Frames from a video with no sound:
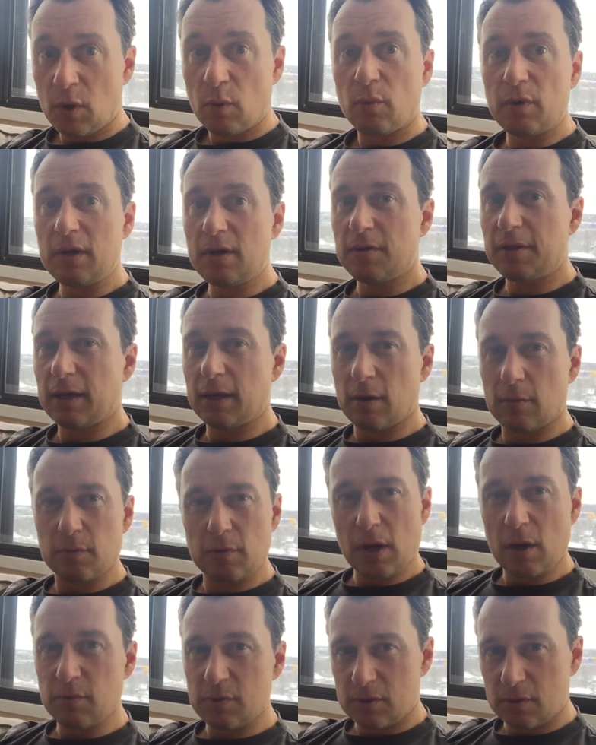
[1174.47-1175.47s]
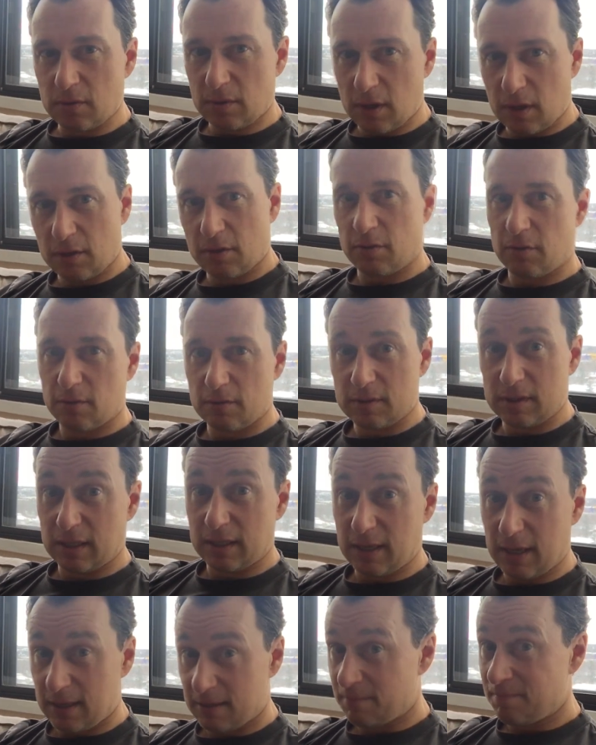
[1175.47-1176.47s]
What do you think I was doing on a Thursday
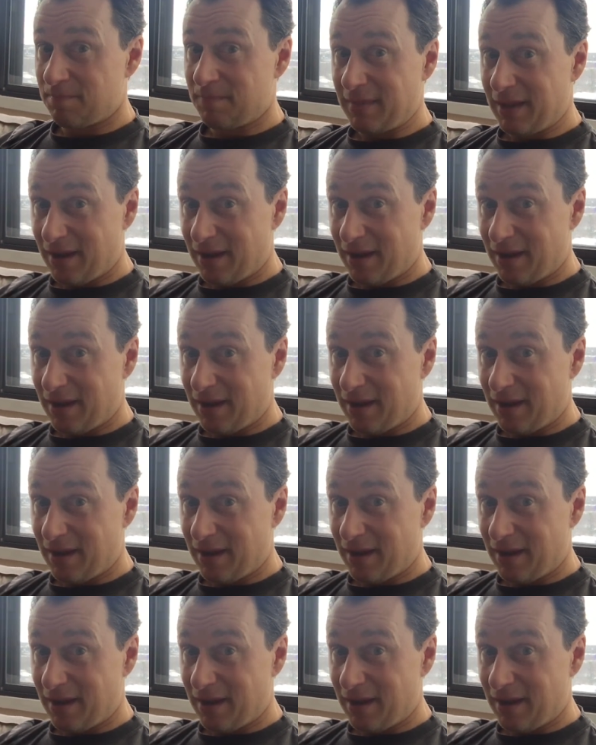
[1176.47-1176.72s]
night?